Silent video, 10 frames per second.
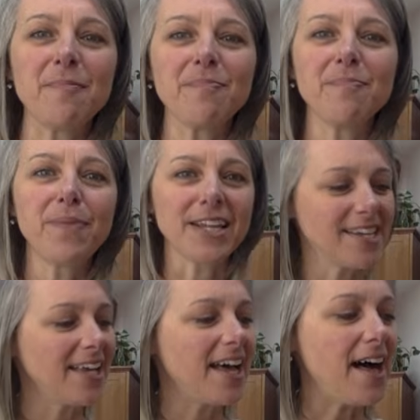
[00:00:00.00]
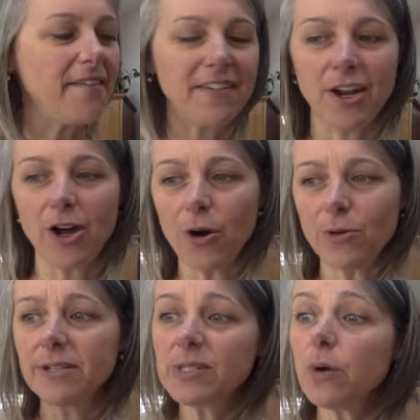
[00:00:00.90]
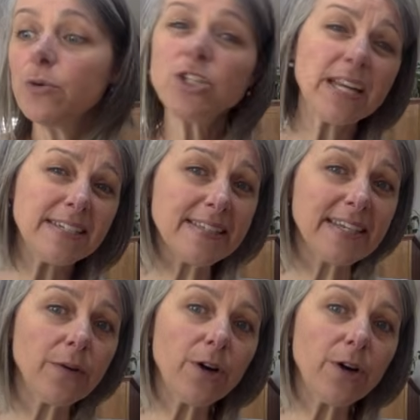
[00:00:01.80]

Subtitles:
bit of an ode. So would you like to see one